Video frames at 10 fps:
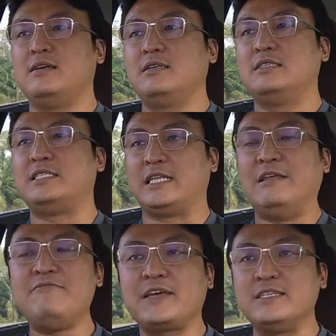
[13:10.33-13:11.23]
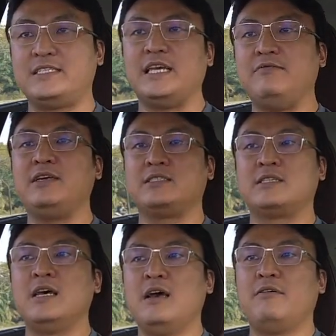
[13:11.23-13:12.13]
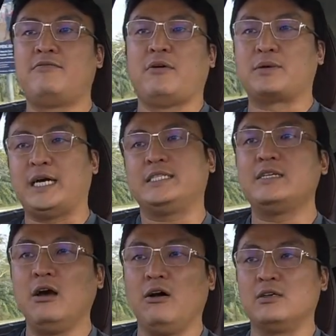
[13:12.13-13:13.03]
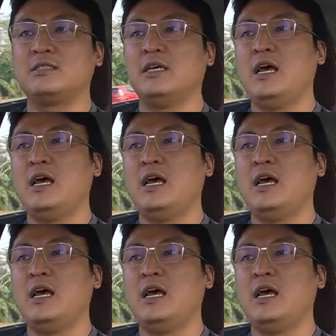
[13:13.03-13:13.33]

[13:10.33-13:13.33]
significant savings from cutting costs